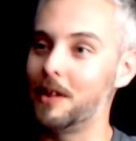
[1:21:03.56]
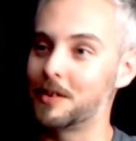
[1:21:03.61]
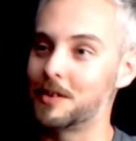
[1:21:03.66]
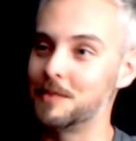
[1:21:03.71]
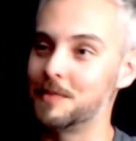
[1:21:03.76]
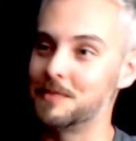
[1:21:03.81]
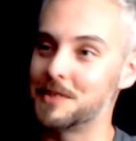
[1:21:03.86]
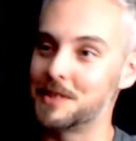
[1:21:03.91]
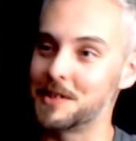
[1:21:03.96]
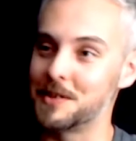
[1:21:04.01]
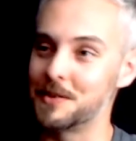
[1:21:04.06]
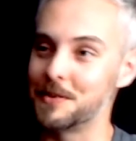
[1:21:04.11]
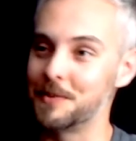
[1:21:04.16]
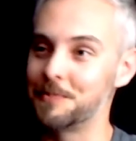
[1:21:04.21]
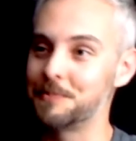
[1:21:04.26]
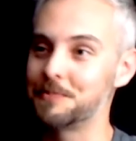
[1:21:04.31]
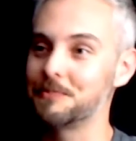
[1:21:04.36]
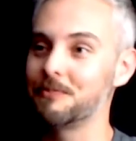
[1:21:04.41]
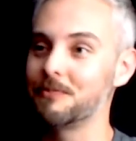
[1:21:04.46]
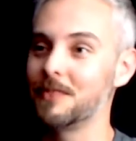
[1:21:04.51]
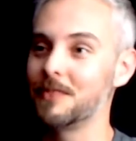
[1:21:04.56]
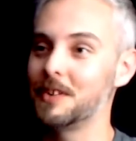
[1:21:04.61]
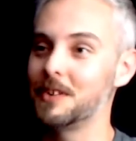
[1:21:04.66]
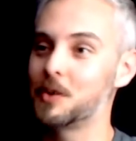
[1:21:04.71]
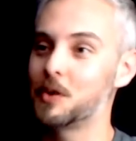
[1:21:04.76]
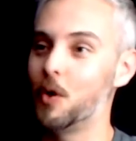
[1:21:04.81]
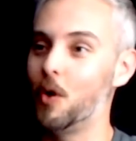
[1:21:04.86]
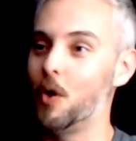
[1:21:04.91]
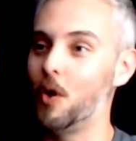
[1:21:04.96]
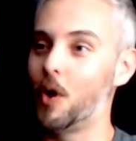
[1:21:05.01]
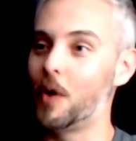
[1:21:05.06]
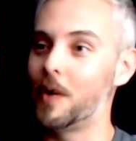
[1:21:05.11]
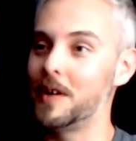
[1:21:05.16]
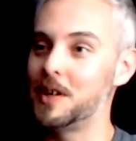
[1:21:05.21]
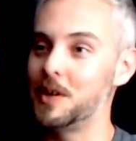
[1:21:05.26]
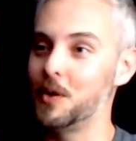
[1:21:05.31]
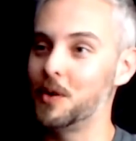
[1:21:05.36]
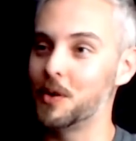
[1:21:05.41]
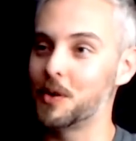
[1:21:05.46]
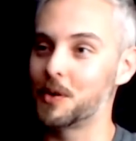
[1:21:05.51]
welcomes you. The core
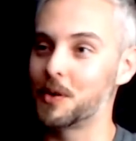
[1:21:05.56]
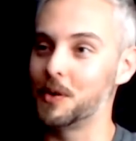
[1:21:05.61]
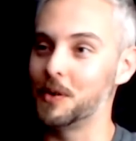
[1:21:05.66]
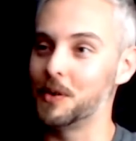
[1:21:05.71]
in your